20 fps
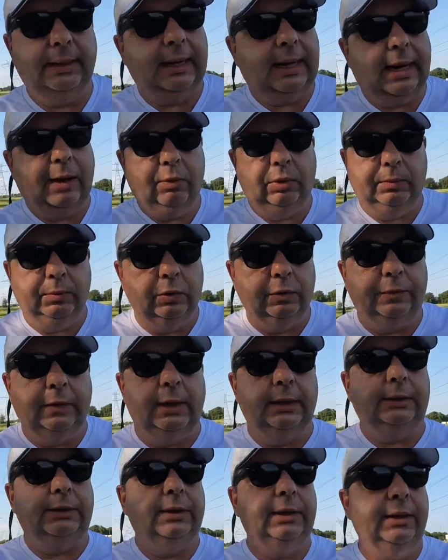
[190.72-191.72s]
I would move
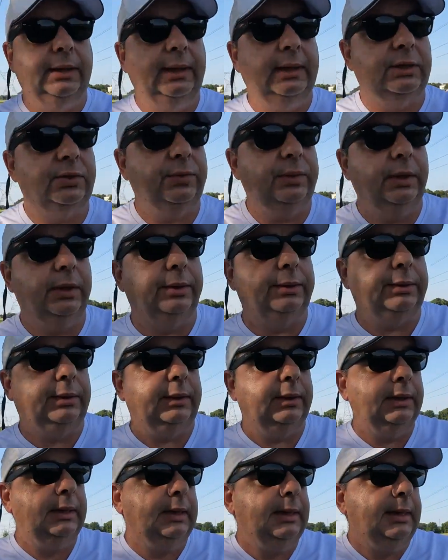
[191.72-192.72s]
on to the next
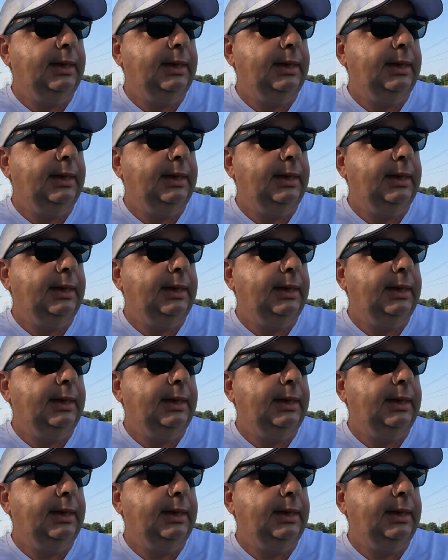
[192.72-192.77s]
realtor.